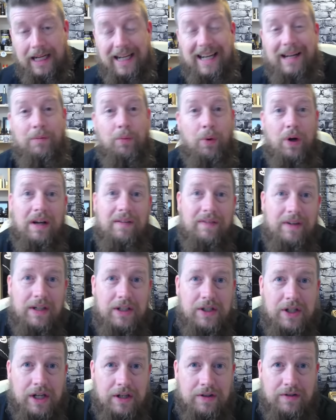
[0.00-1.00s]
Now, why have I
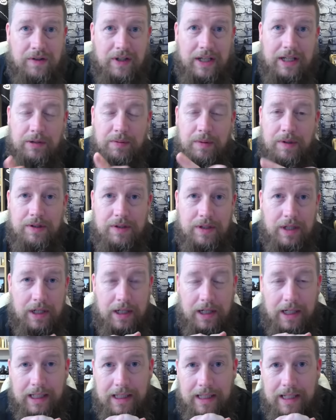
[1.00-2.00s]
chosen these ones
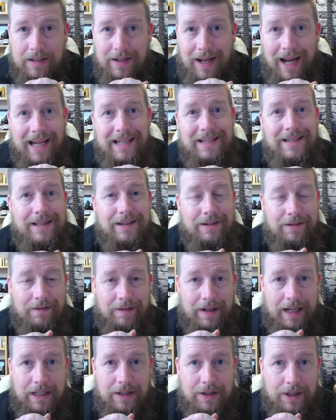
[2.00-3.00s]
tonight? There's 8 in the
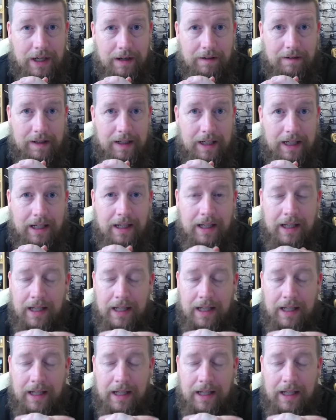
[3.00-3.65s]
range currently.